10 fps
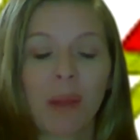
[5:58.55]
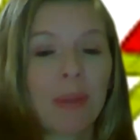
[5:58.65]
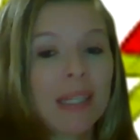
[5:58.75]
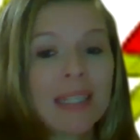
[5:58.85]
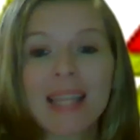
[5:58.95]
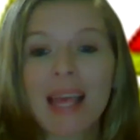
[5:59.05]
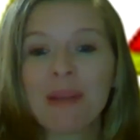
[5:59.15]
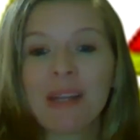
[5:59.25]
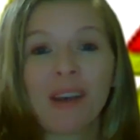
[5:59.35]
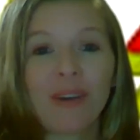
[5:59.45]
Please let
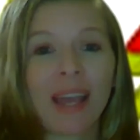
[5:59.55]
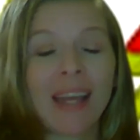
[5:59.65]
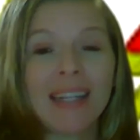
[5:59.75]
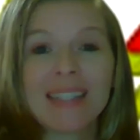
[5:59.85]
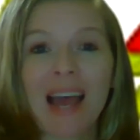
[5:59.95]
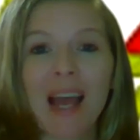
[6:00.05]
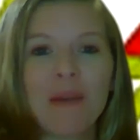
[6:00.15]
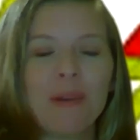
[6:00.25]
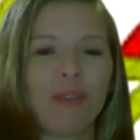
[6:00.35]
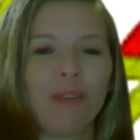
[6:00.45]
me know at any
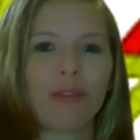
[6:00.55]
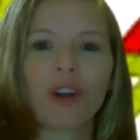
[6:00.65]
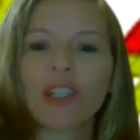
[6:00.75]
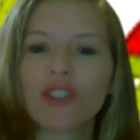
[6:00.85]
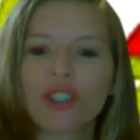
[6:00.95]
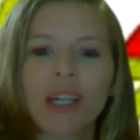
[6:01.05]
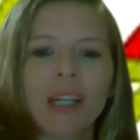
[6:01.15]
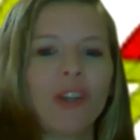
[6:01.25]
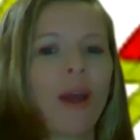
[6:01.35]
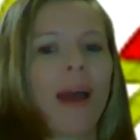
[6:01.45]
time if you're
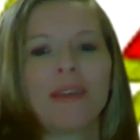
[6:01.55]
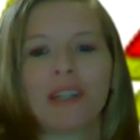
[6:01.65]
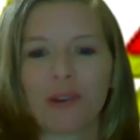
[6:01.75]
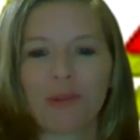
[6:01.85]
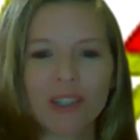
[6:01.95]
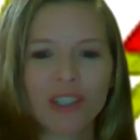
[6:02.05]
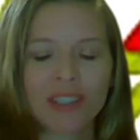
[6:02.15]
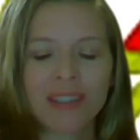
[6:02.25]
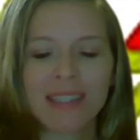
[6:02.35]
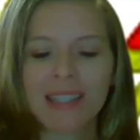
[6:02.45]
frustrated, you have any
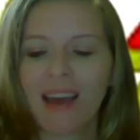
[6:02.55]
questions.